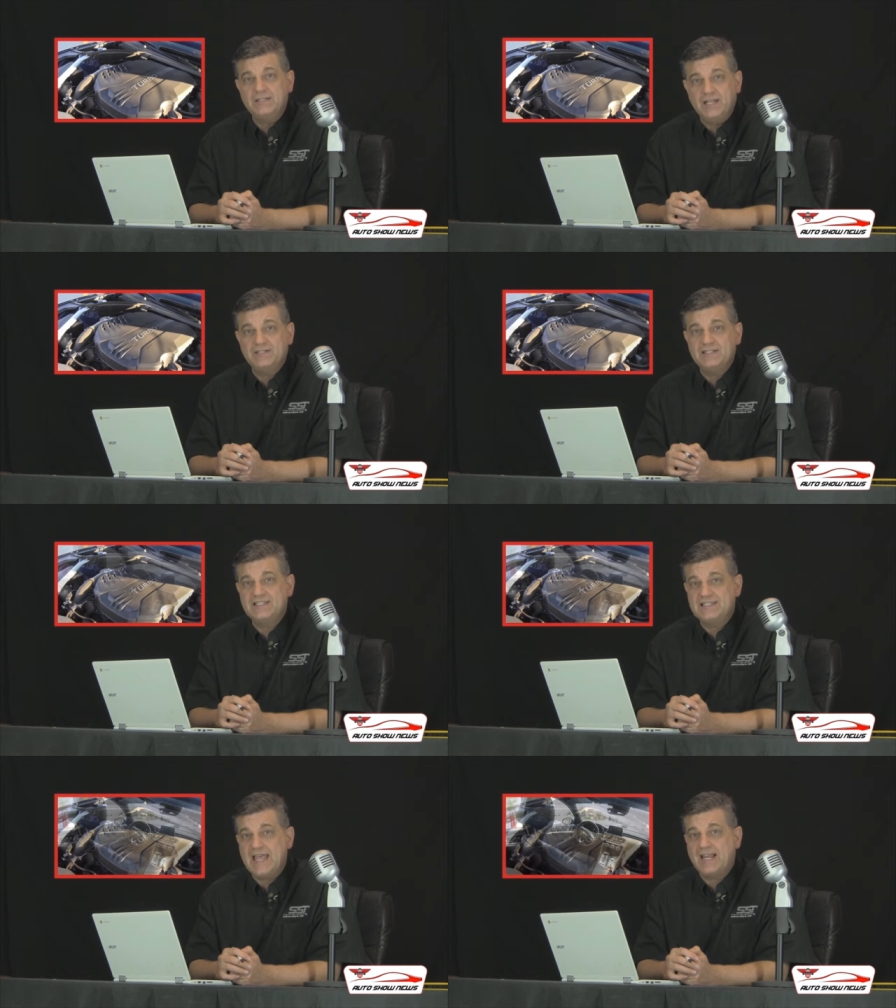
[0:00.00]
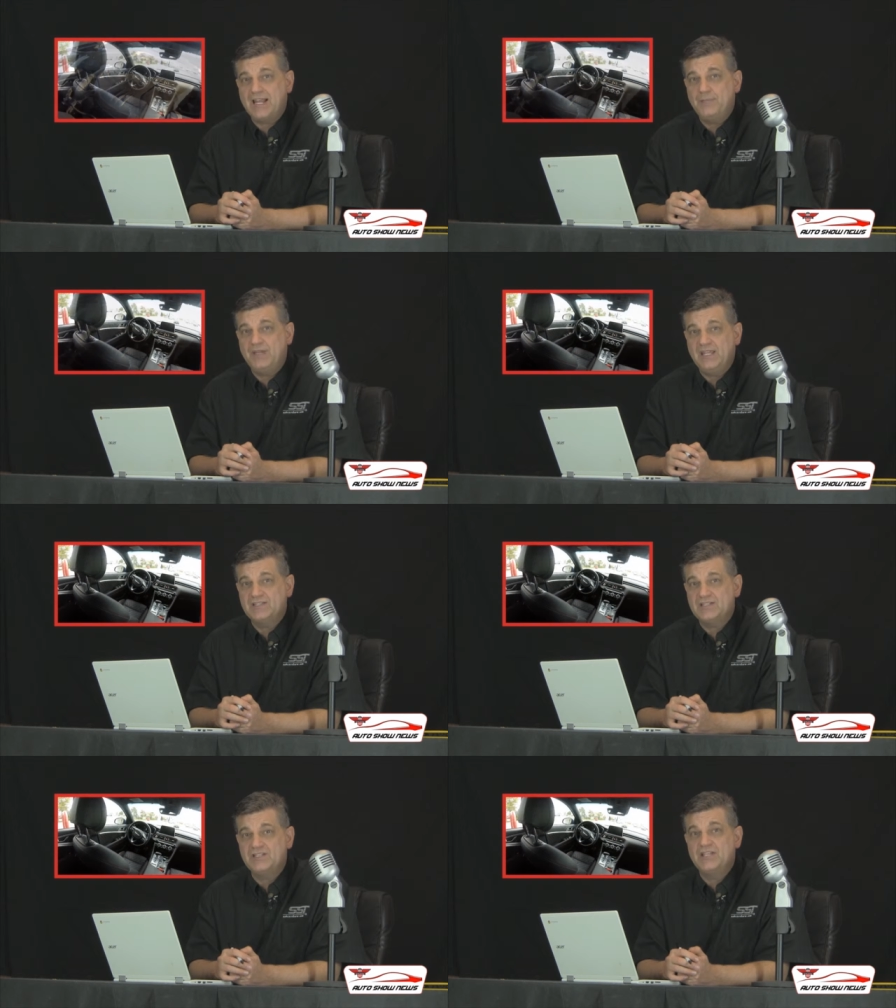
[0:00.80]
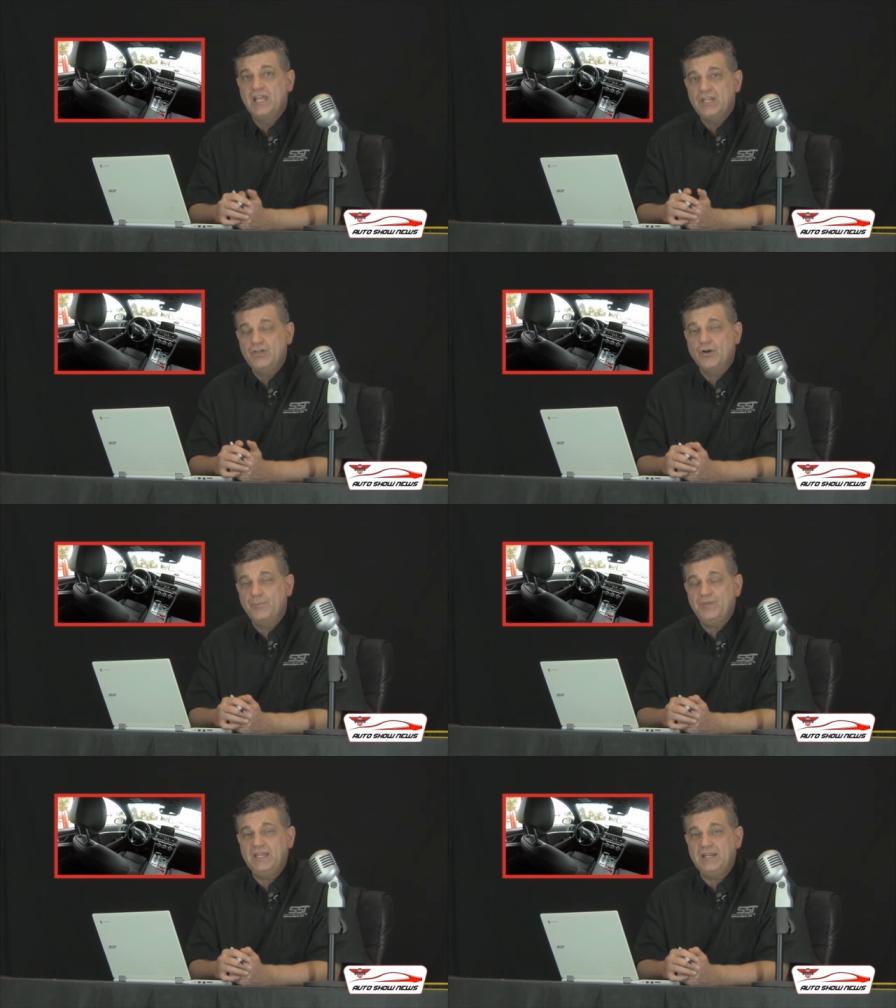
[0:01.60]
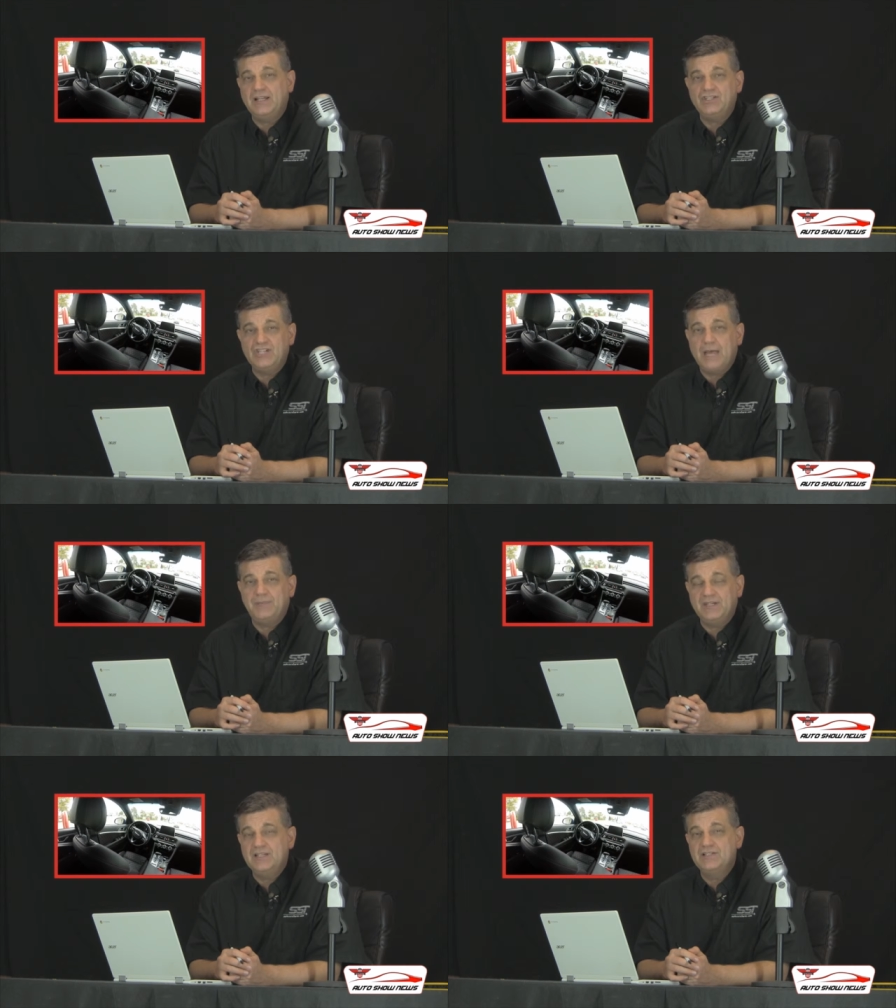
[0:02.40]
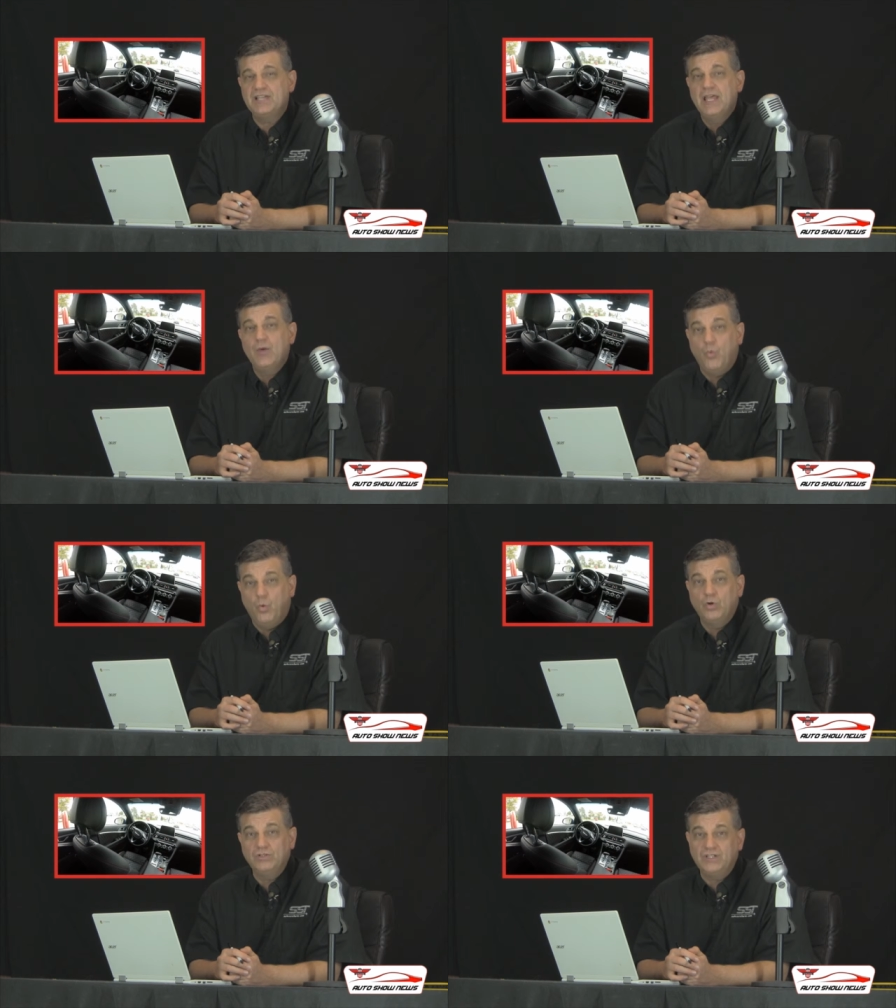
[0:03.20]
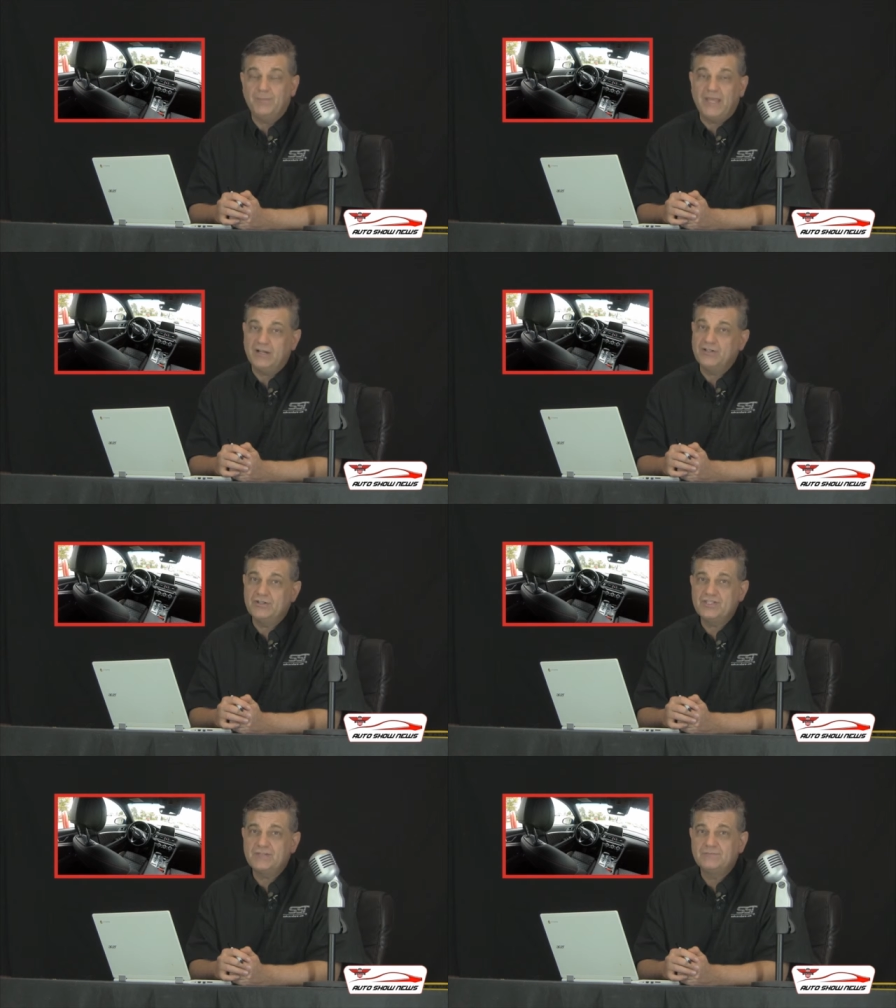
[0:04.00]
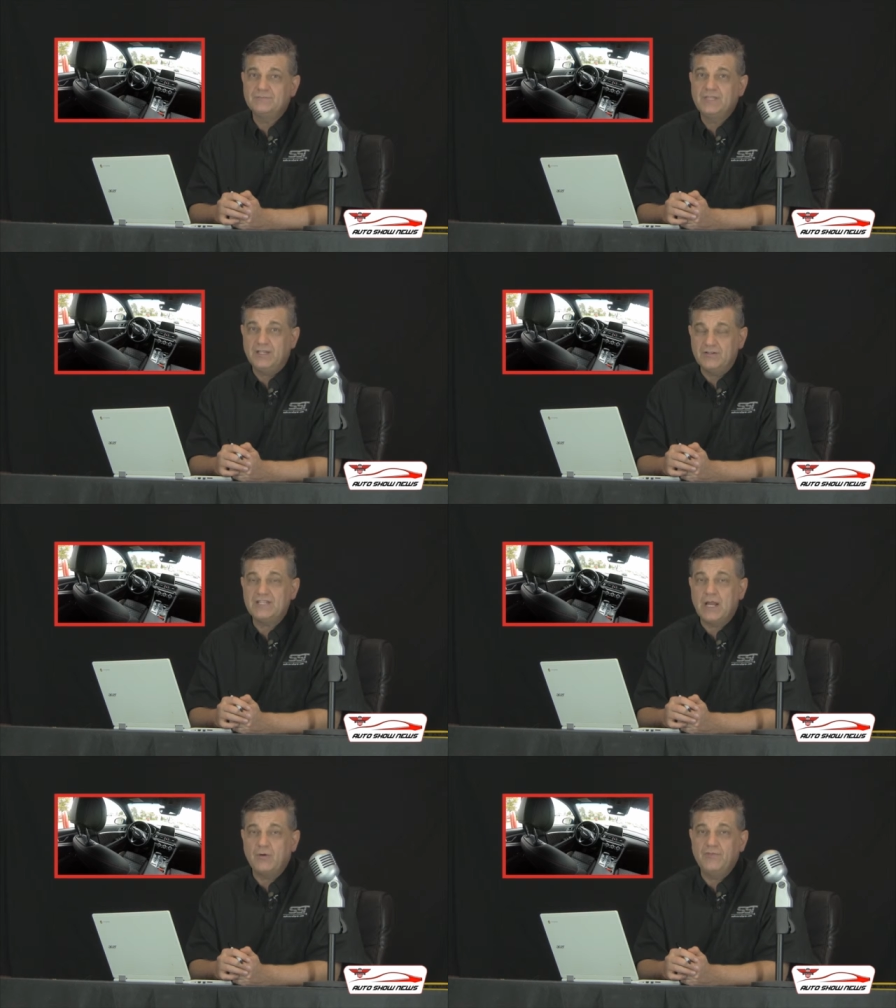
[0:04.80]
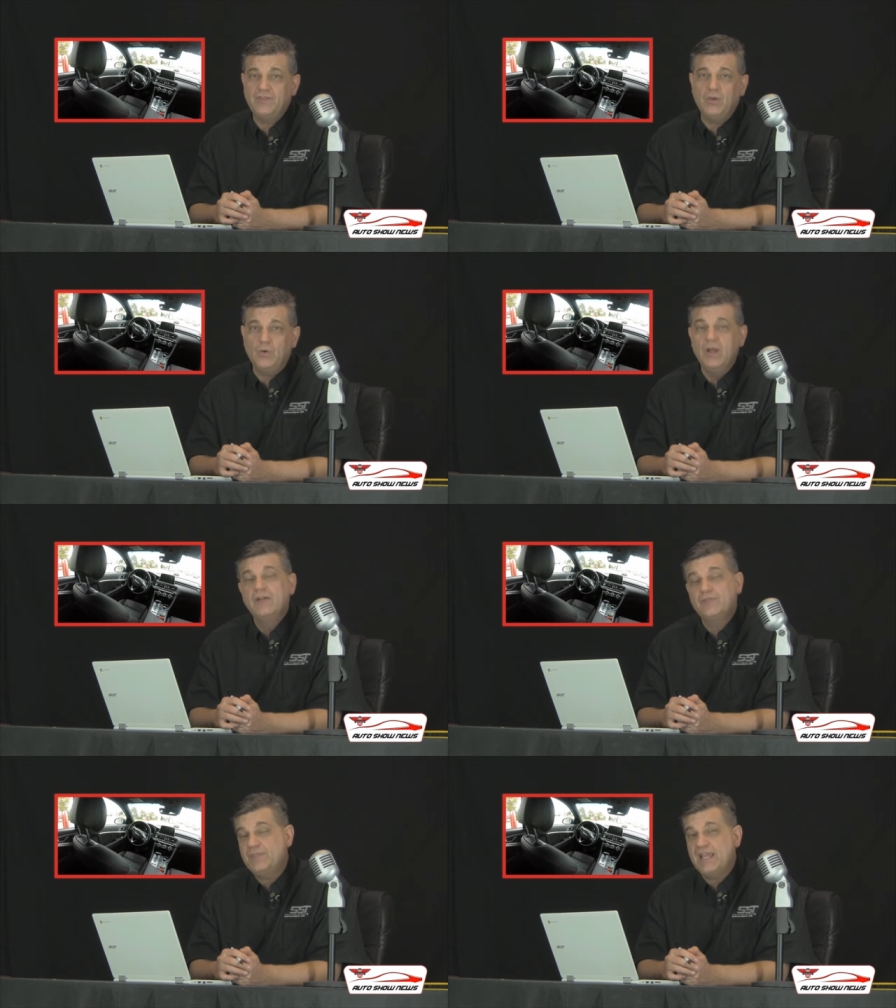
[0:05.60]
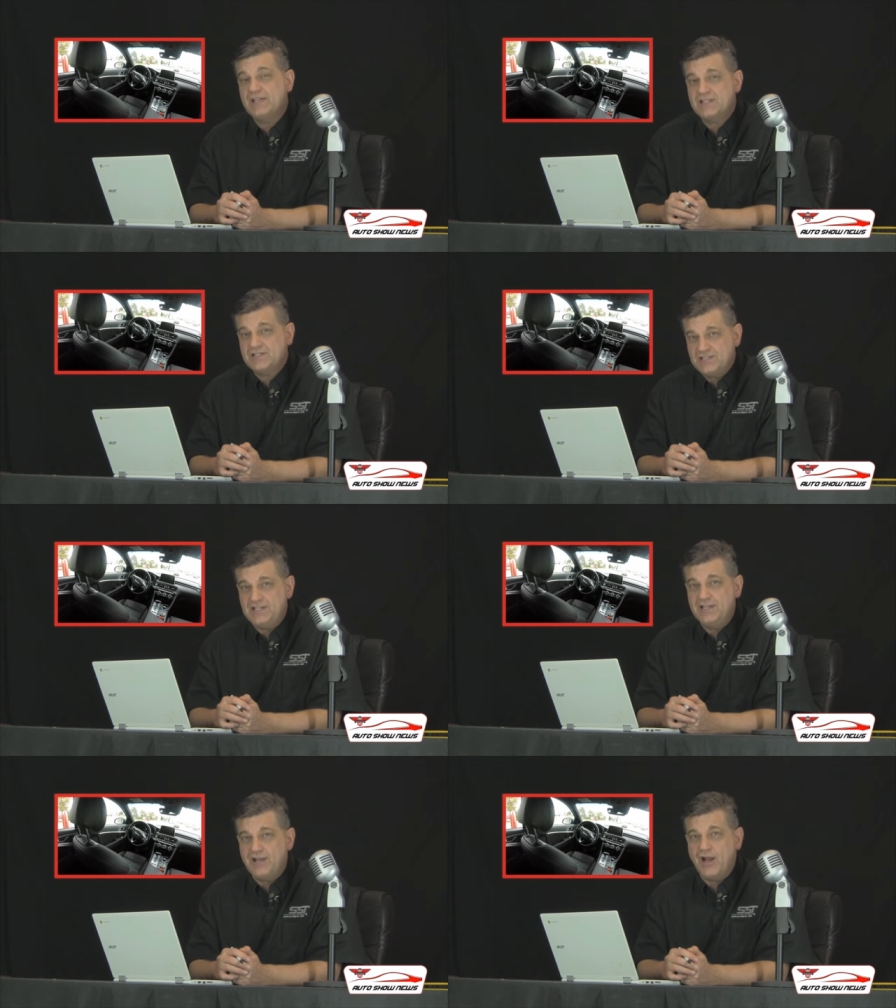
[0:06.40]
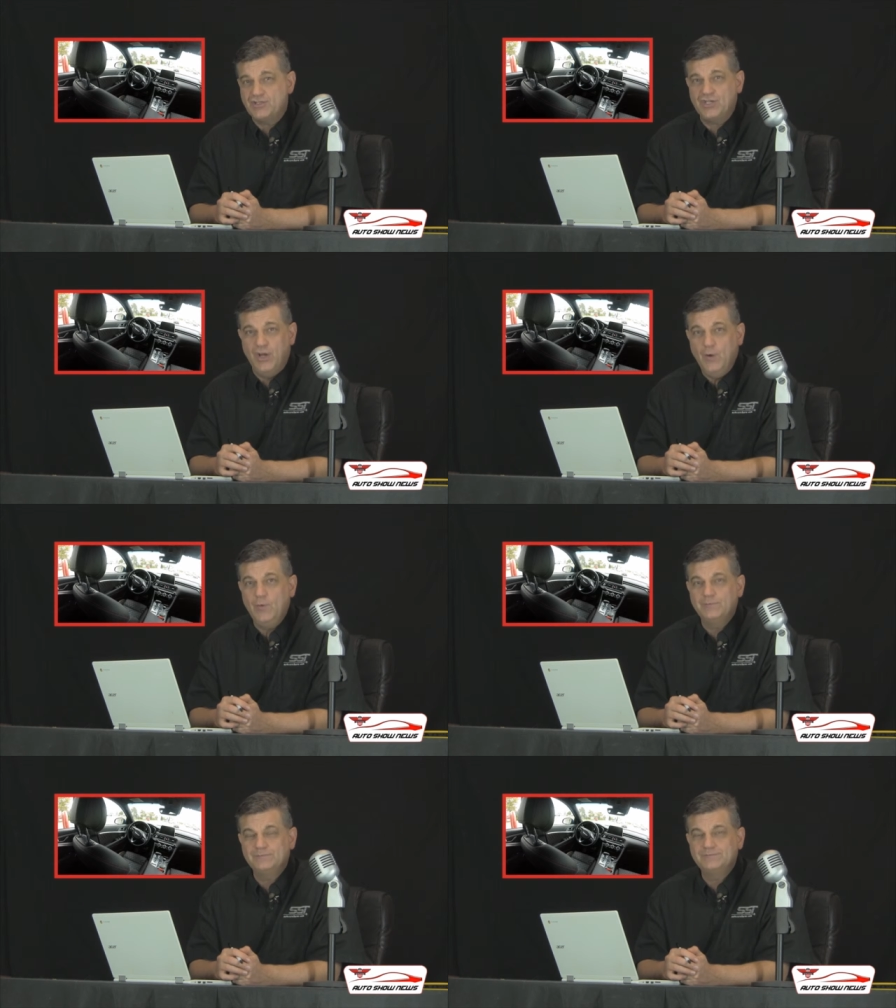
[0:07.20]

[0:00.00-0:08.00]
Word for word: Does it stack up against its European and Japanese world competitors? Here's our review from the SST car show.